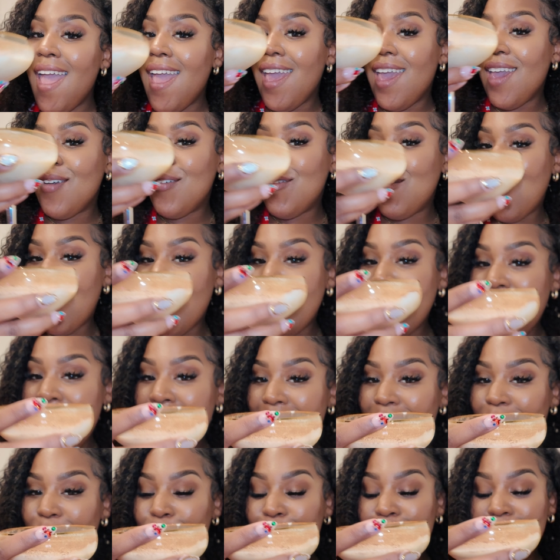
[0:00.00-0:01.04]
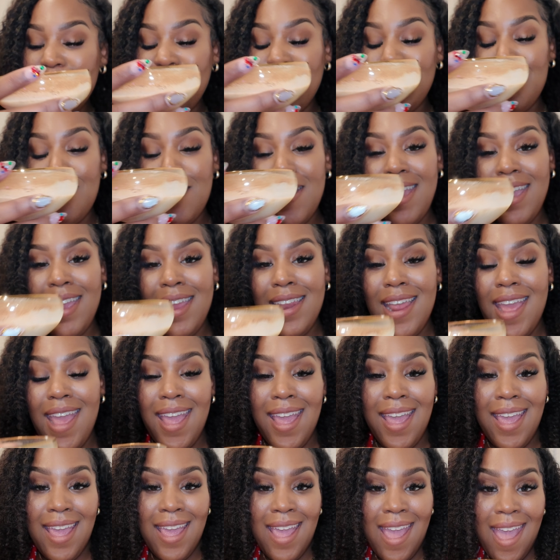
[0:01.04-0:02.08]
And voila, we've made
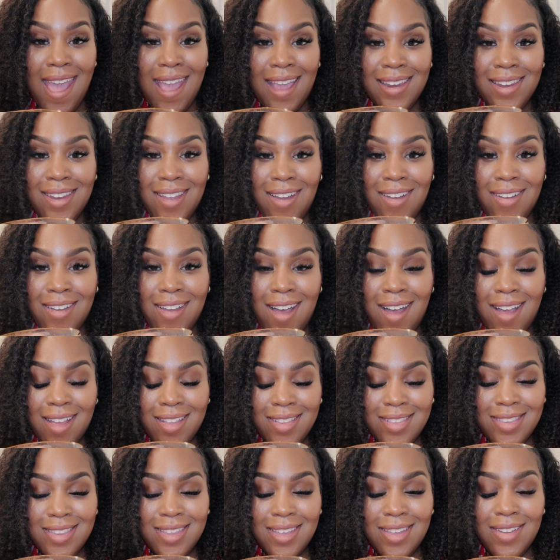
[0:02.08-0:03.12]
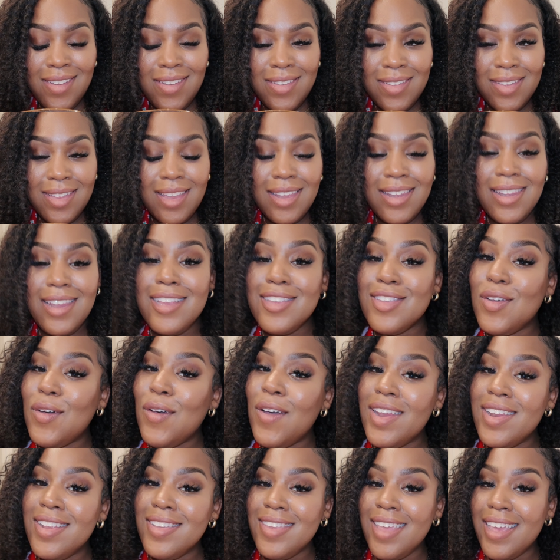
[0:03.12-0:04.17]
a eggnog cocktail. Let's go
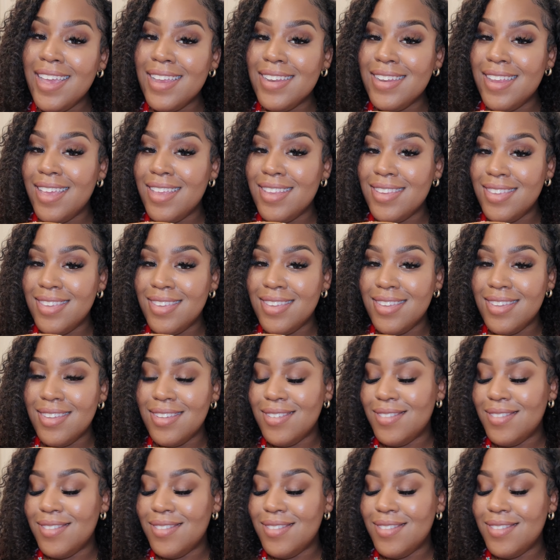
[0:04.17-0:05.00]
ahead and take a taste.